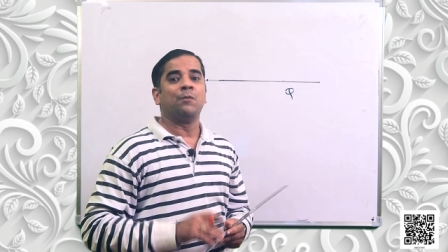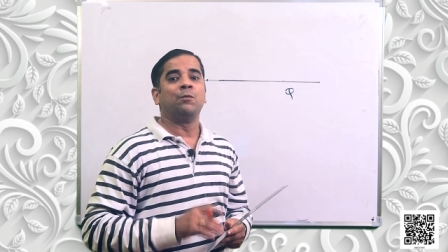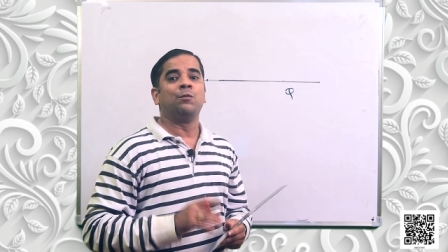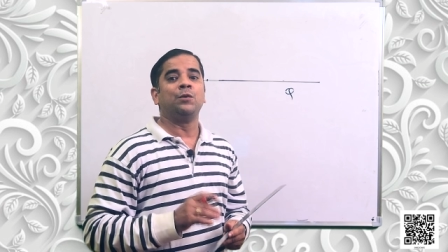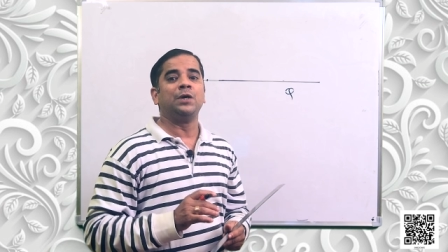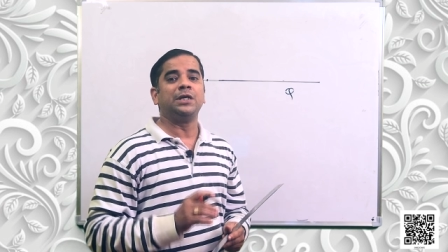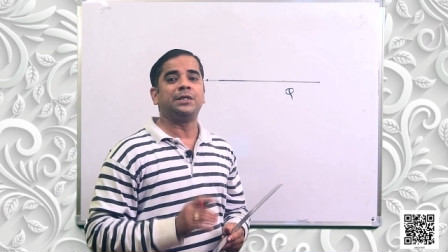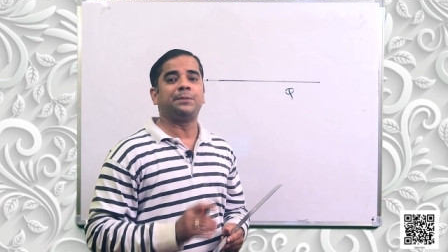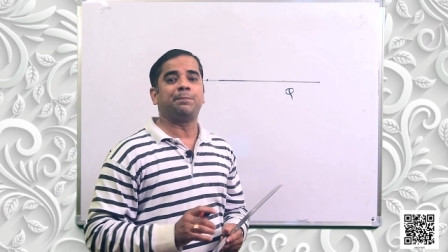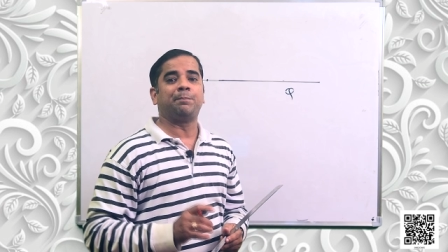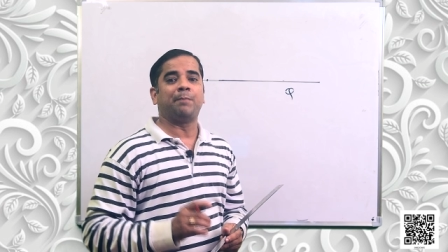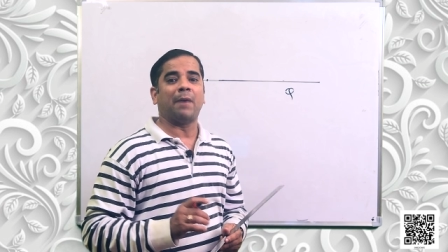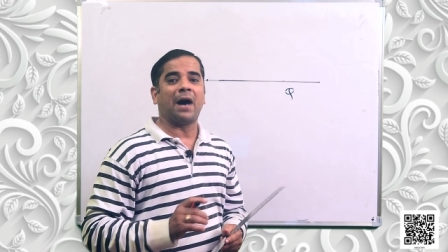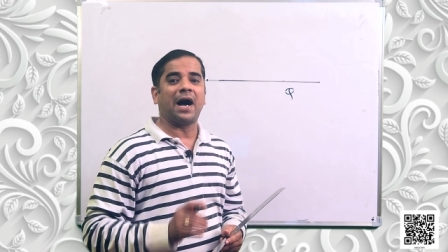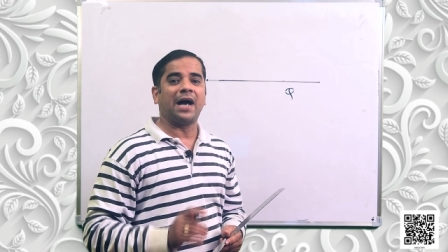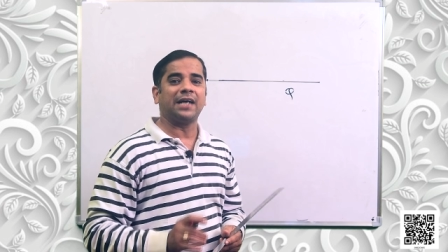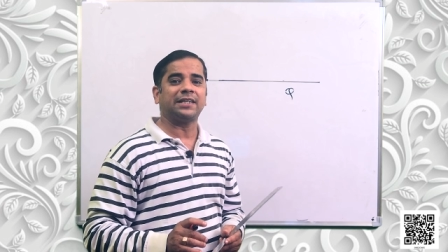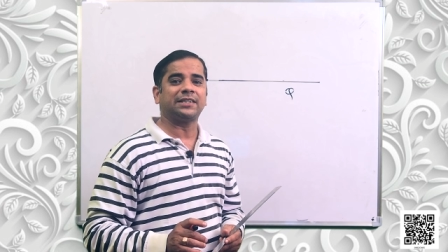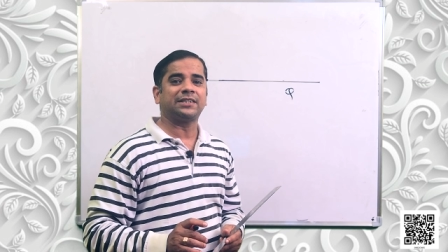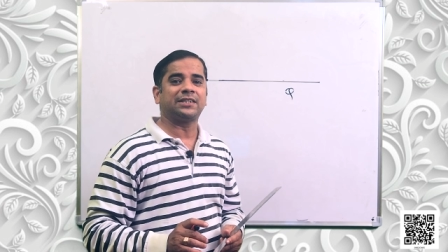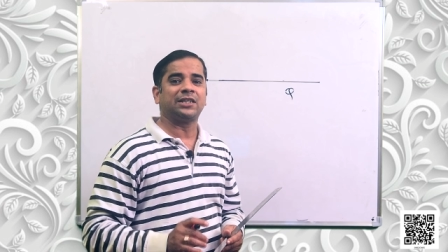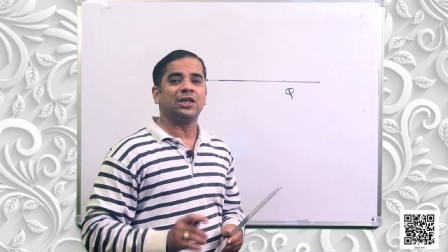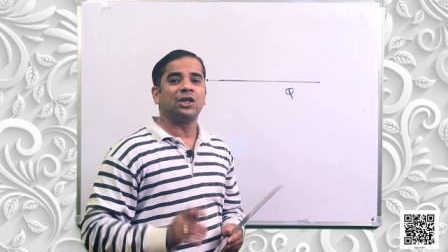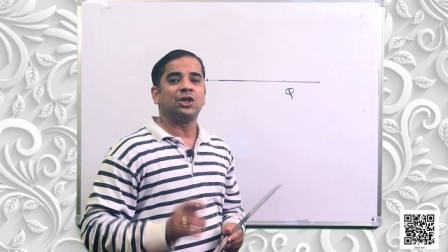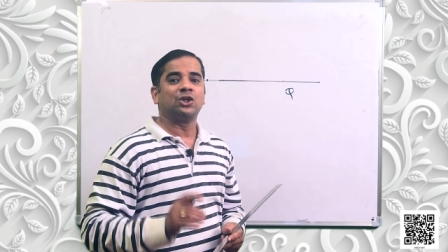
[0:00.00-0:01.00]
which
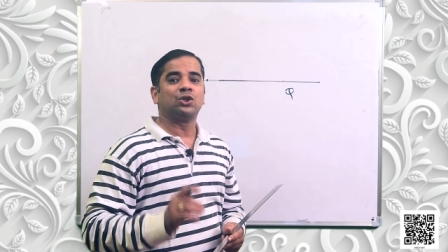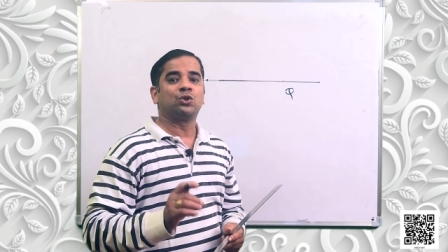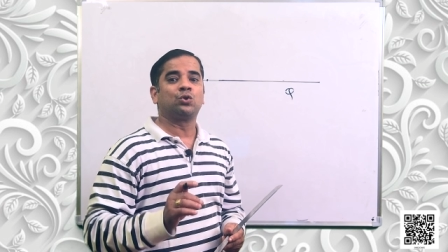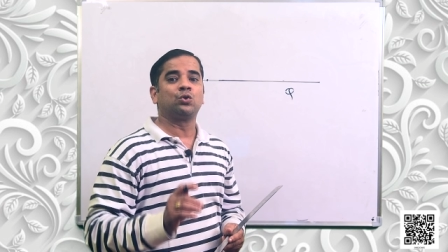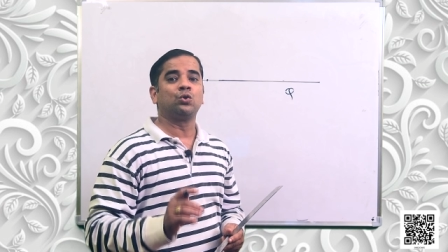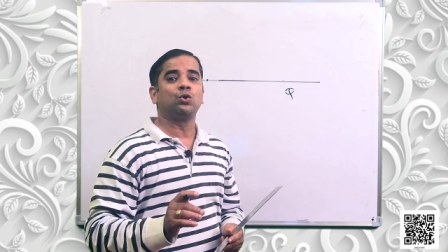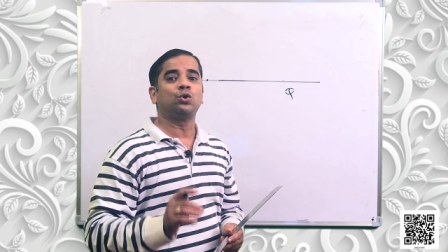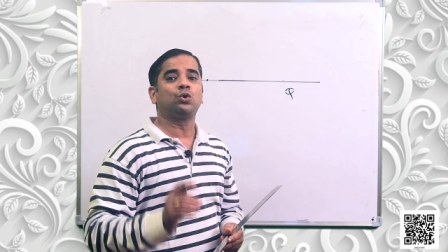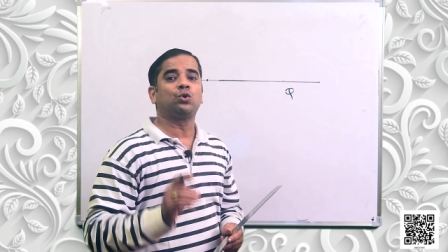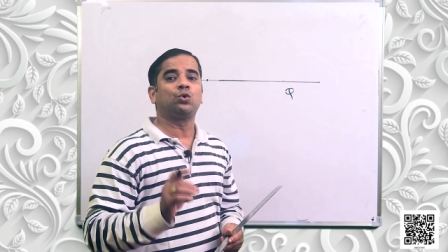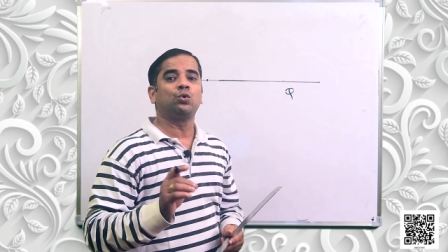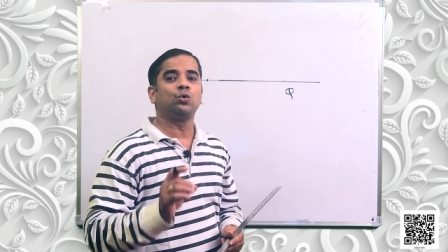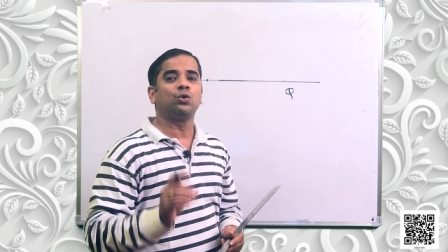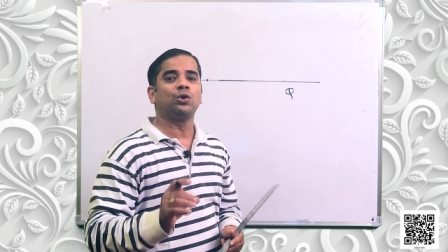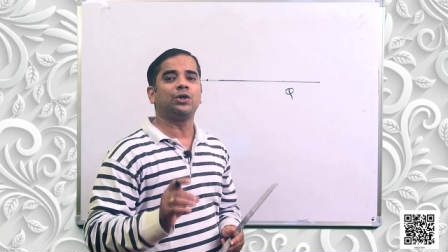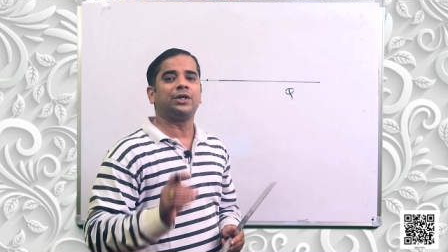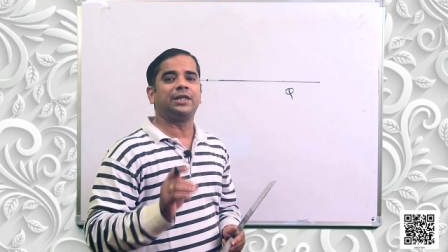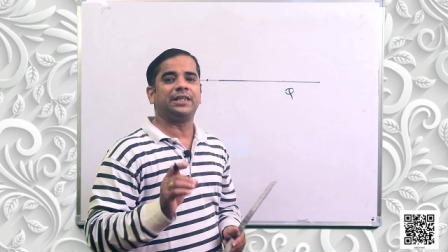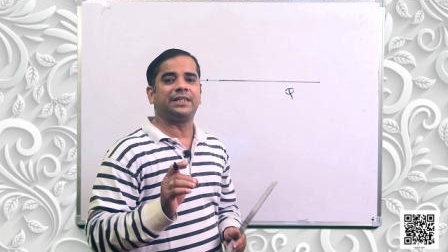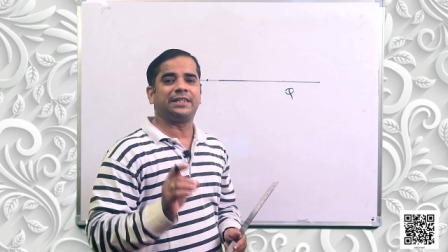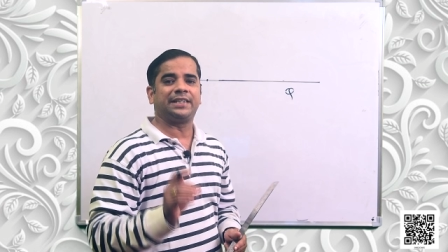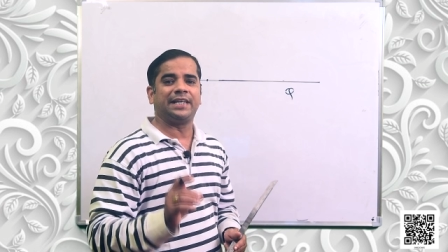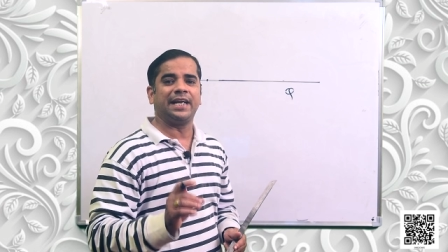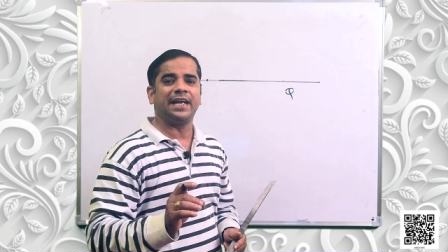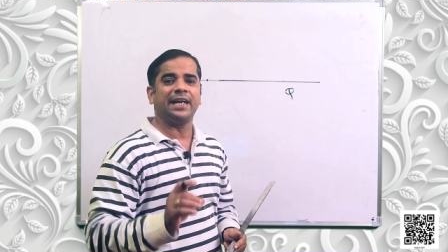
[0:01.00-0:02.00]
pass through two
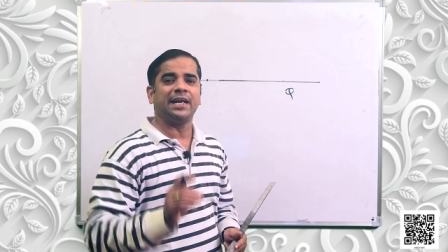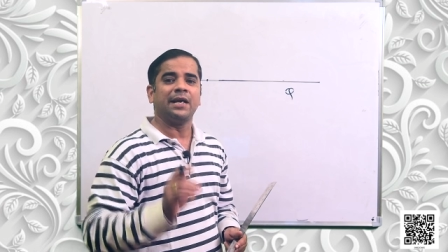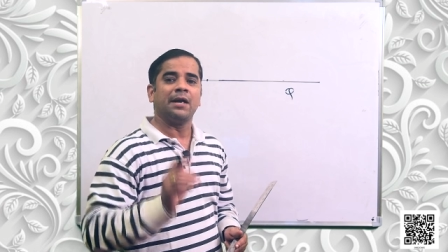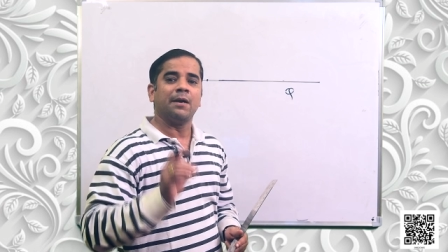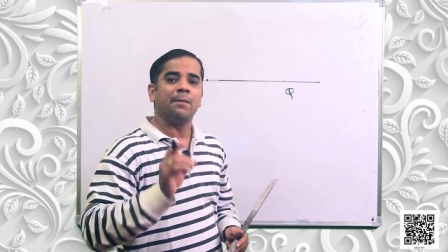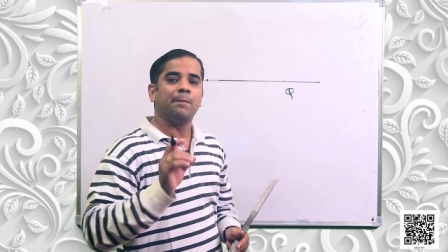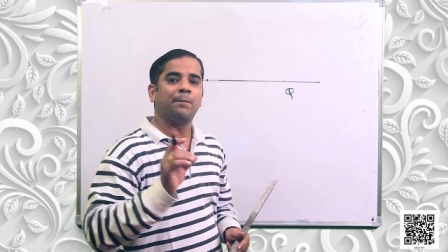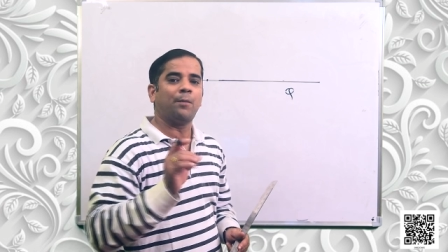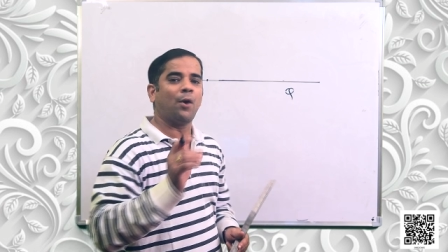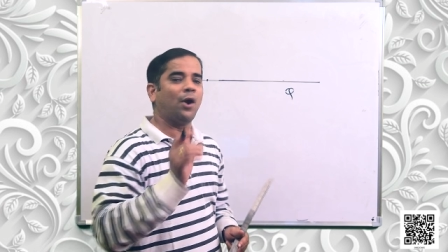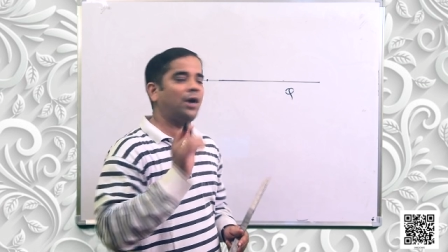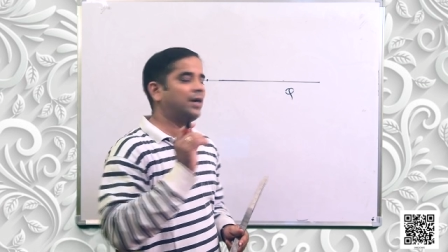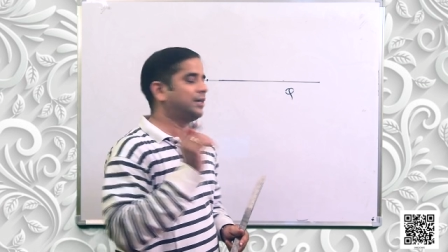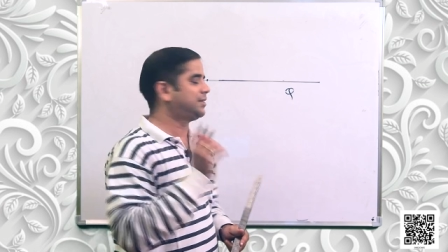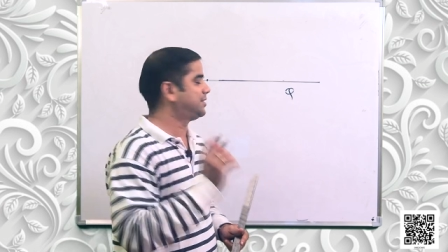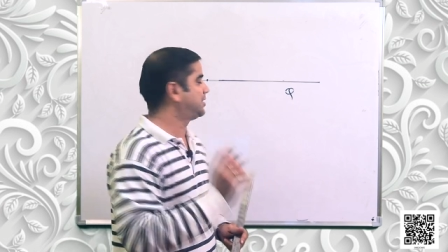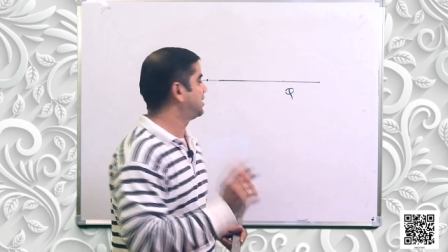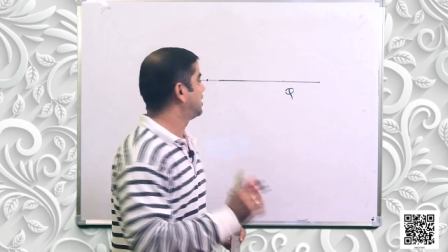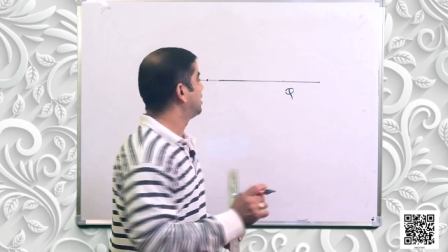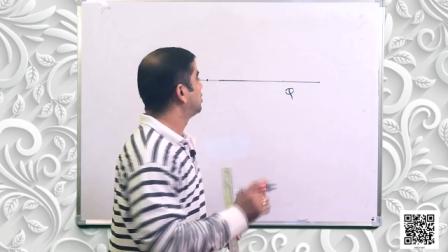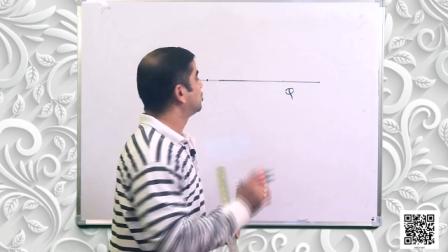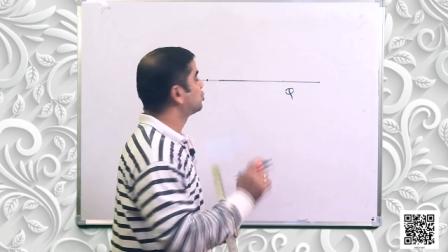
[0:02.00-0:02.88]
distinct points.